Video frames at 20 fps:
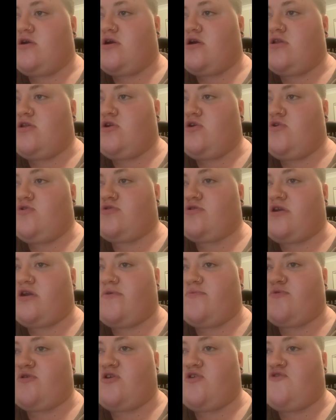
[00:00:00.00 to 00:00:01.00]
a new
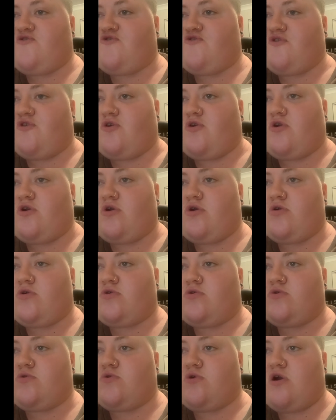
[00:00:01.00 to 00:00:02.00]
TV show,
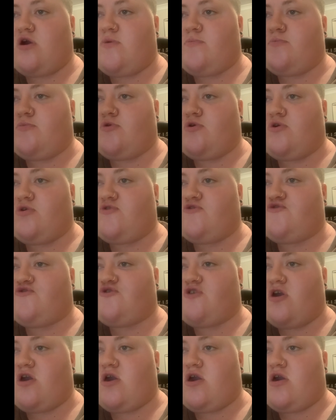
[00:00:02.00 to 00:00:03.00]
Crime
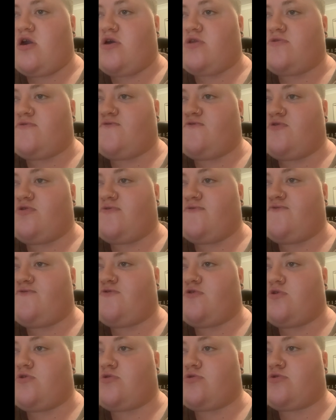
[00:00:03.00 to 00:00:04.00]
Watch, aired for the
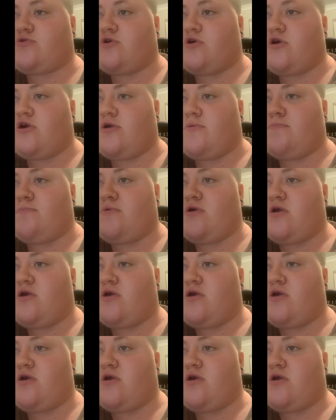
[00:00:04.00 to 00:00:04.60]
first time,